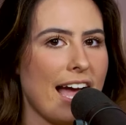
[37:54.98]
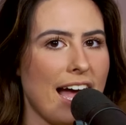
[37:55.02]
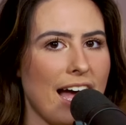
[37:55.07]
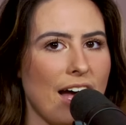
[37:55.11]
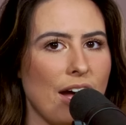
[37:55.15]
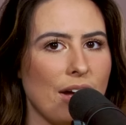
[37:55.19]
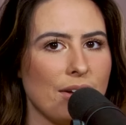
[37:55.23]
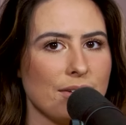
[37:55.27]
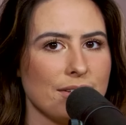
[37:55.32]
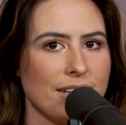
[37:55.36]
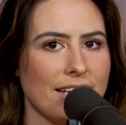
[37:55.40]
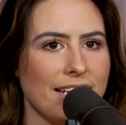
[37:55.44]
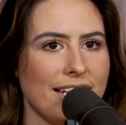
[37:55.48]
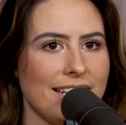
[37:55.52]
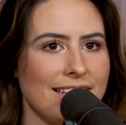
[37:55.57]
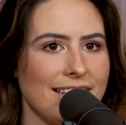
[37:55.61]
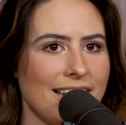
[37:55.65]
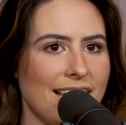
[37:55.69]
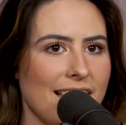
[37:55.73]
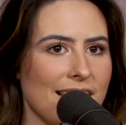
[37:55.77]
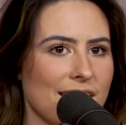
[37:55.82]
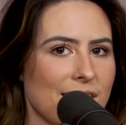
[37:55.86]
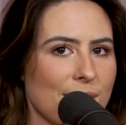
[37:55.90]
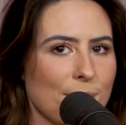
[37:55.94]
out and
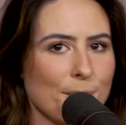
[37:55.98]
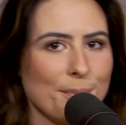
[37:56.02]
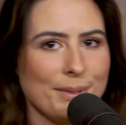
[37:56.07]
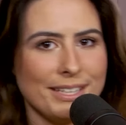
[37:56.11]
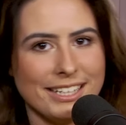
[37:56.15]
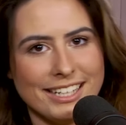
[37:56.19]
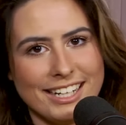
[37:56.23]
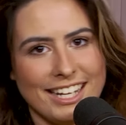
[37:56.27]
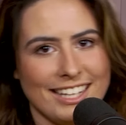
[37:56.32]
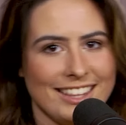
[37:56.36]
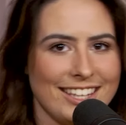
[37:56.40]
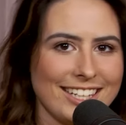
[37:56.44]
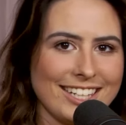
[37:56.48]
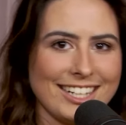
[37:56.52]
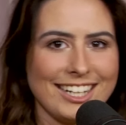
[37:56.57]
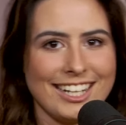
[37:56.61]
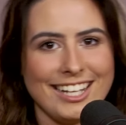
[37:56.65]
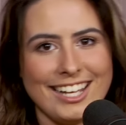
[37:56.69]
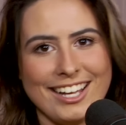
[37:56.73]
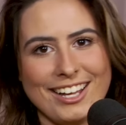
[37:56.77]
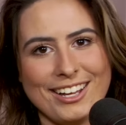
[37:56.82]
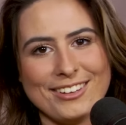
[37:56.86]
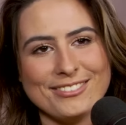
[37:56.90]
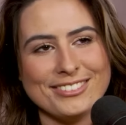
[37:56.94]
like being at the
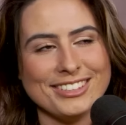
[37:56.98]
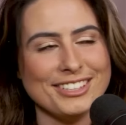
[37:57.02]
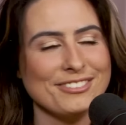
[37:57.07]
club.